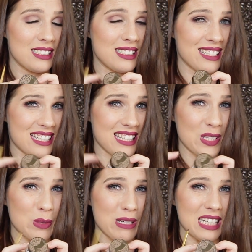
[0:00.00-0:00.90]
Just a
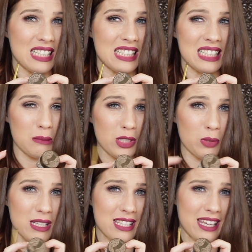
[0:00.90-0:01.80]
little bit. I'm a little
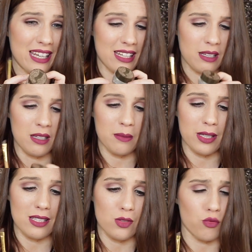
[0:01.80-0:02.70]
bit scared
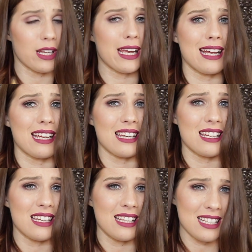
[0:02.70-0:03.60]
because it's really hard
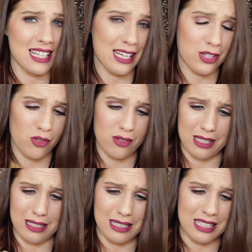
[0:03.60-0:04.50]
to get to New
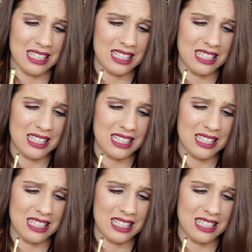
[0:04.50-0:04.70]
Zealand.